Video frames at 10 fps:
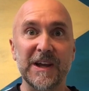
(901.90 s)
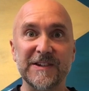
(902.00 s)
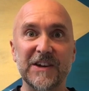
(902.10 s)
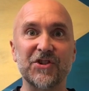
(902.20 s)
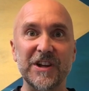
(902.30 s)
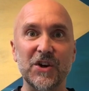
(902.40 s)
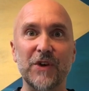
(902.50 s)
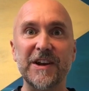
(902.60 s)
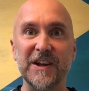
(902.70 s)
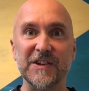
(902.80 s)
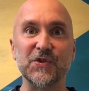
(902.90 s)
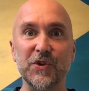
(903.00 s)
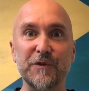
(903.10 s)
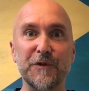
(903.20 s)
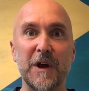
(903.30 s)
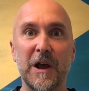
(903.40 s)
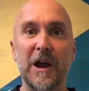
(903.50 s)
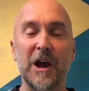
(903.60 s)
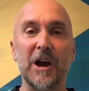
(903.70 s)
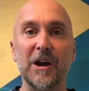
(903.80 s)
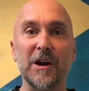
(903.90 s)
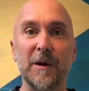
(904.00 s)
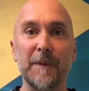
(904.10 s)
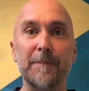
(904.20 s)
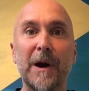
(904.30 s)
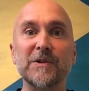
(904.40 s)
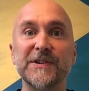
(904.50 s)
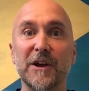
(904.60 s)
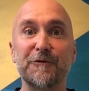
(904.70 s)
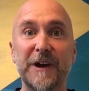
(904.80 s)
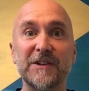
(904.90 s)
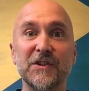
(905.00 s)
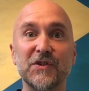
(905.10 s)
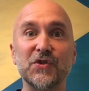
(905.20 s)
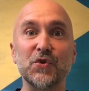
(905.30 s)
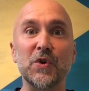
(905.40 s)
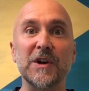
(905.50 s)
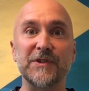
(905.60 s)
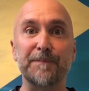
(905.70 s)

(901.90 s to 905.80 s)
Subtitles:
It's actually creating a sort of a bouncing effect to